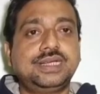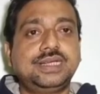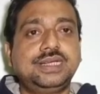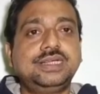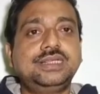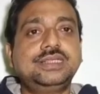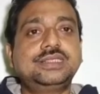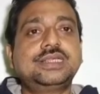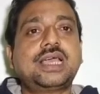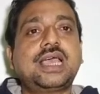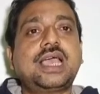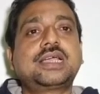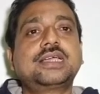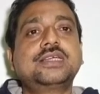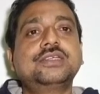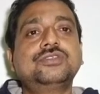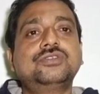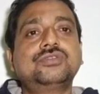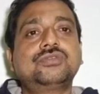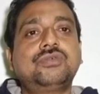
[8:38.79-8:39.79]
It is
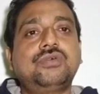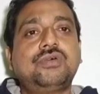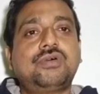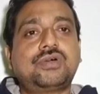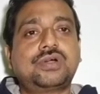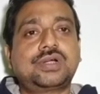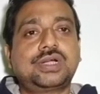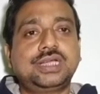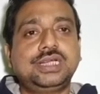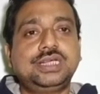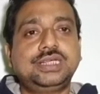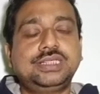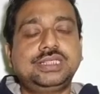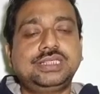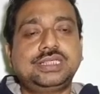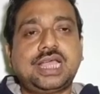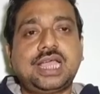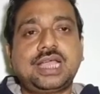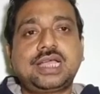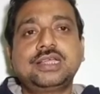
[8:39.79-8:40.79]
akin to God. It
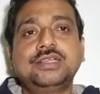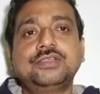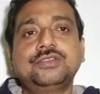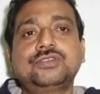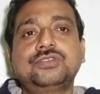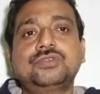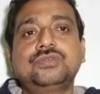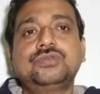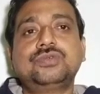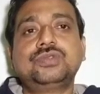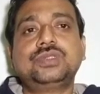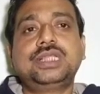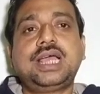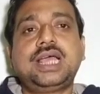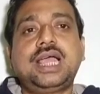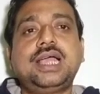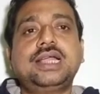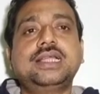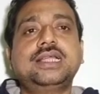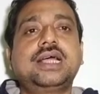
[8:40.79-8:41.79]
is akin to
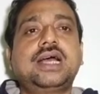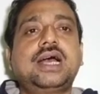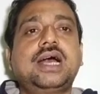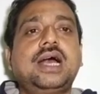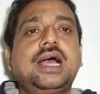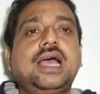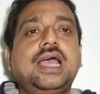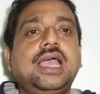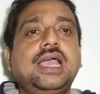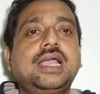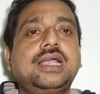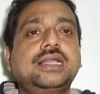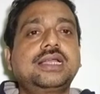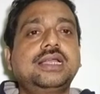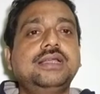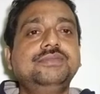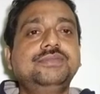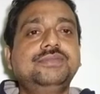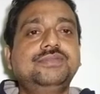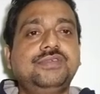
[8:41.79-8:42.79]
that
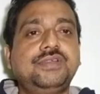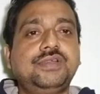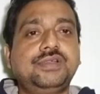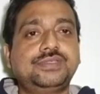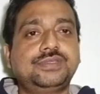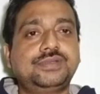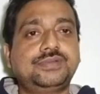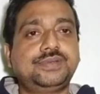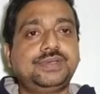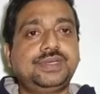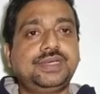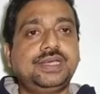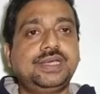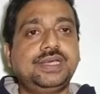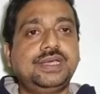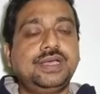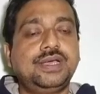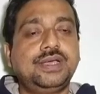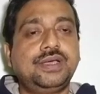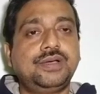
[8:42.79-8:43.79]
acclaimed philosophy
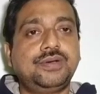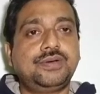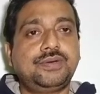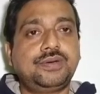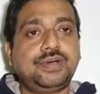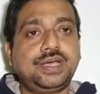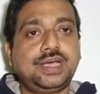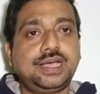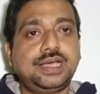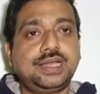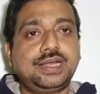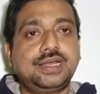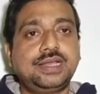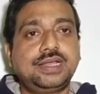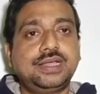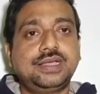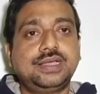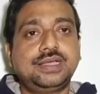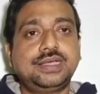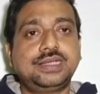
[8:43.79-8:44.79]
where
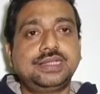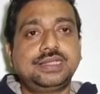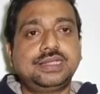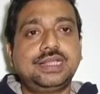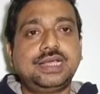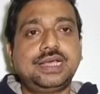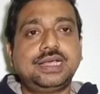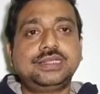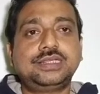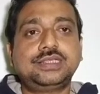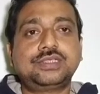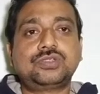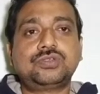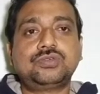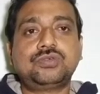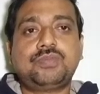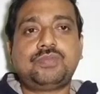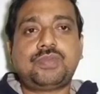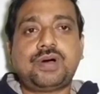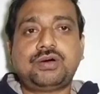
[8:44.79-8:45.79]
there is
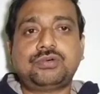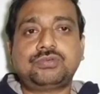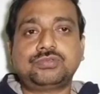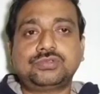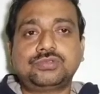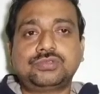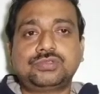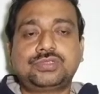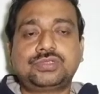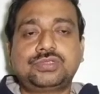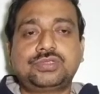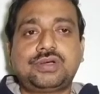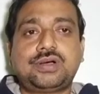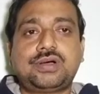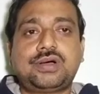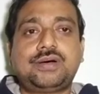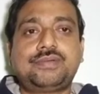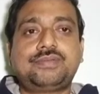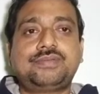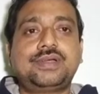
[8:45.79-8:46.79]
no bound
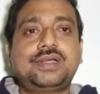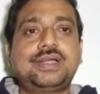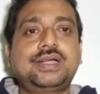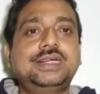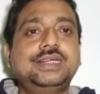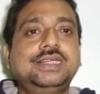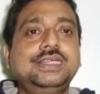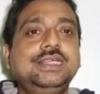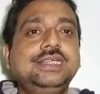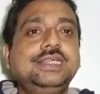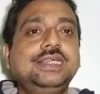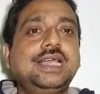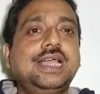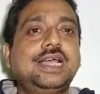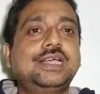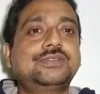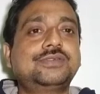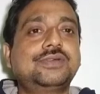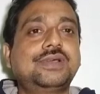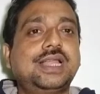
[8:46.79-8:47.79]
of learning
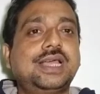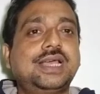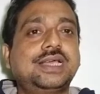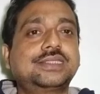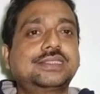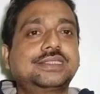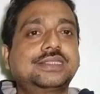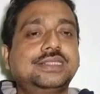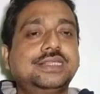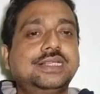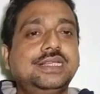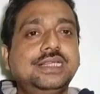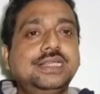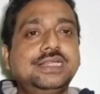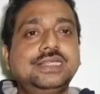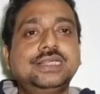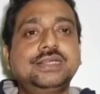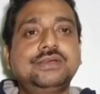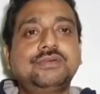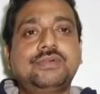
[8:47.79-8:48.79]
as well as
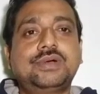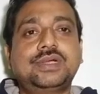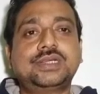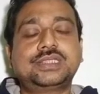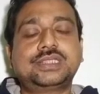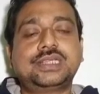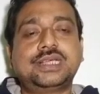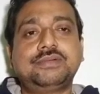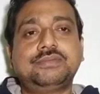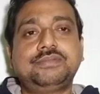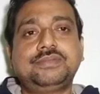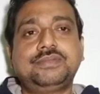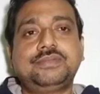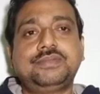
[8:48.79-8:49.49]
leading oneself.